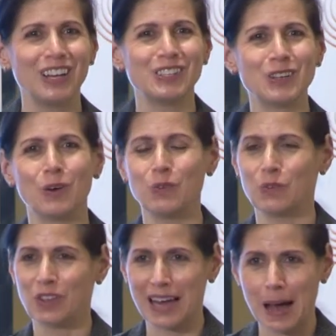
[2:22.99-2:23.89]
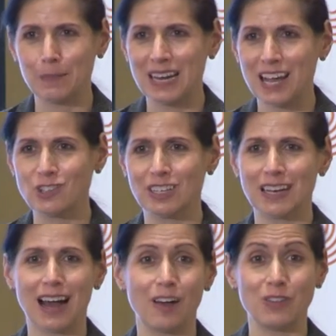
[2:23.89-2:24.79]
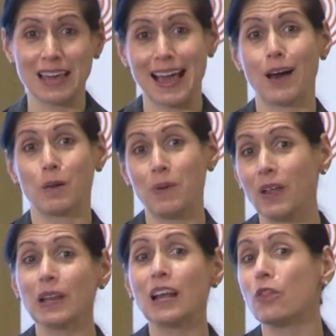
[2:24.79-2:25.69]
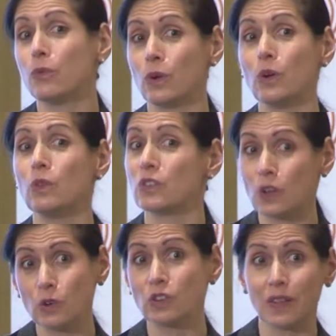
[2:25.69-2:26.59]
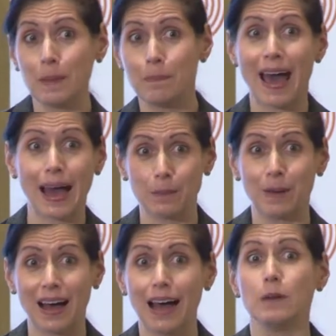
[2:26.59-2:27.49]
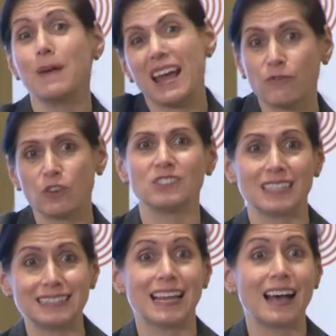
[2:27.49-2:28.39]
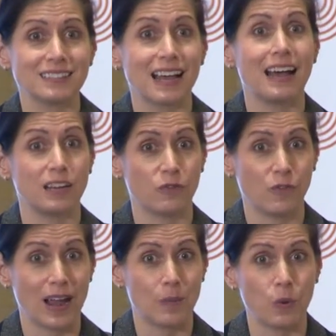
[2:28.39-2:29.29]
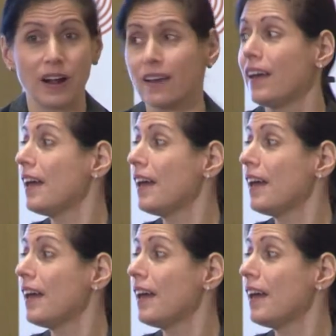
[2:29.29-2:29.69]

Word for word: So the combination of the accountability through the social impact bond, pay for success kind of framework,